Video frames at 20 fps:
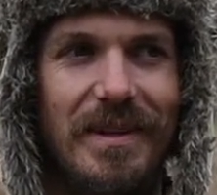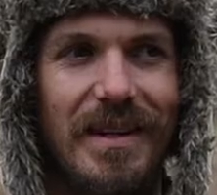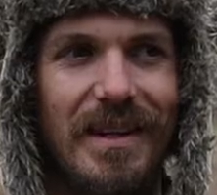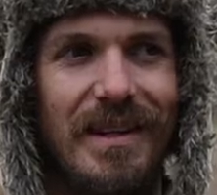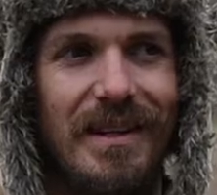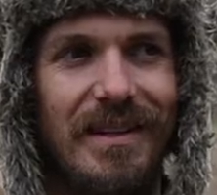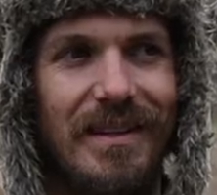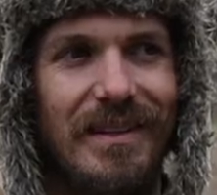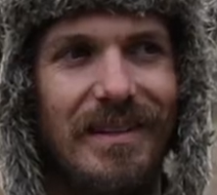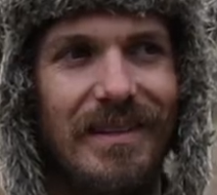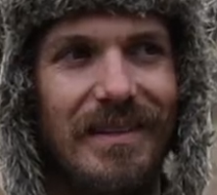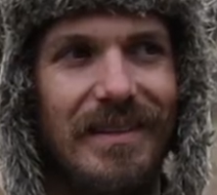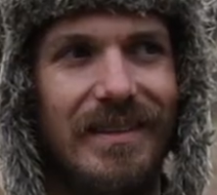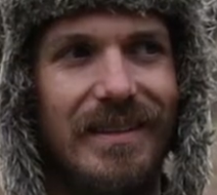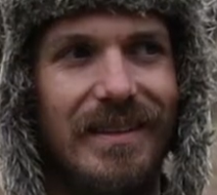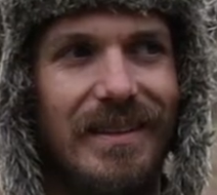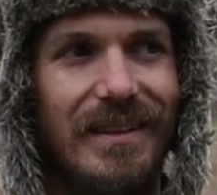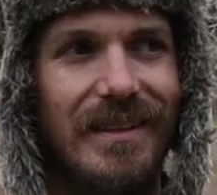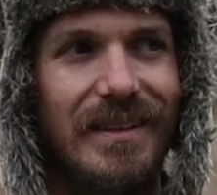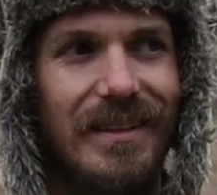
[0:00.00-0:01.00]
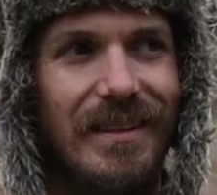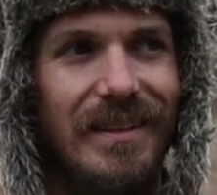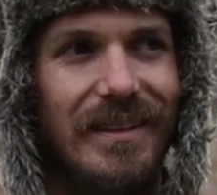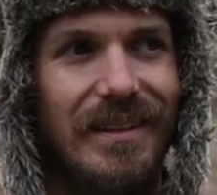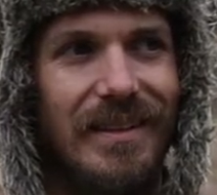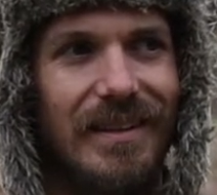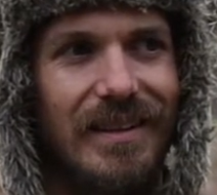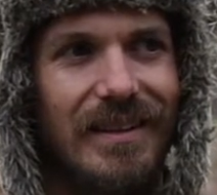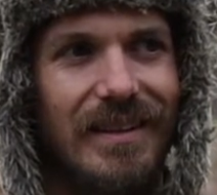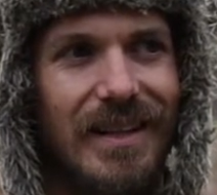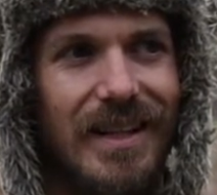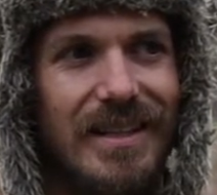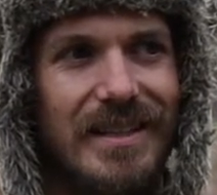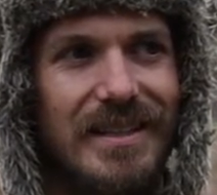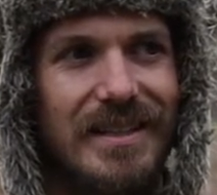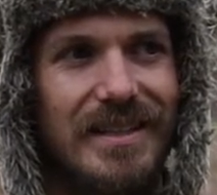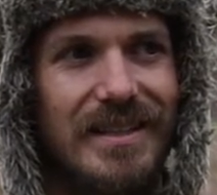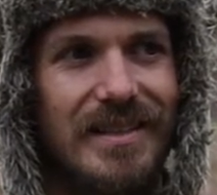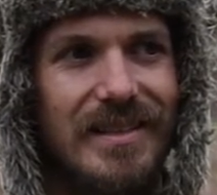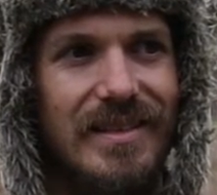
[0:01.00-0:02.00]
and
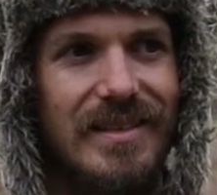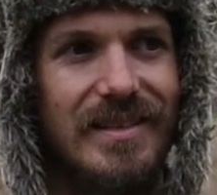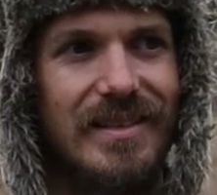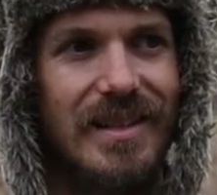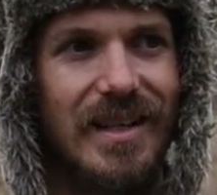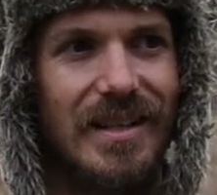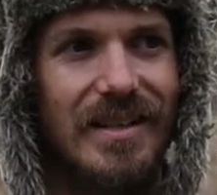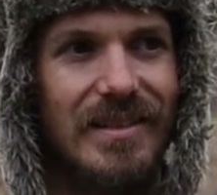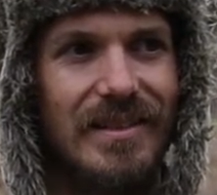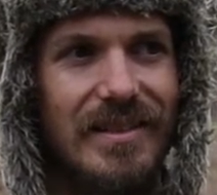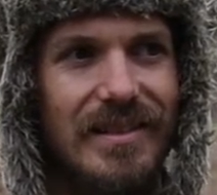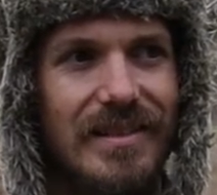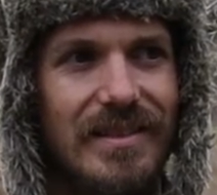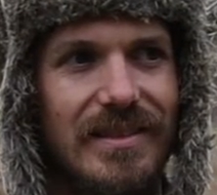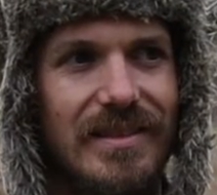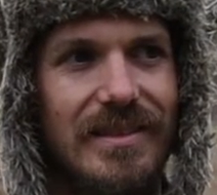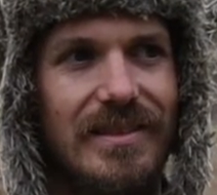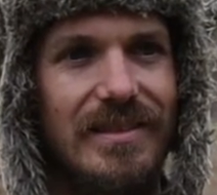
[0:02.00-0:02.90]
that's nice.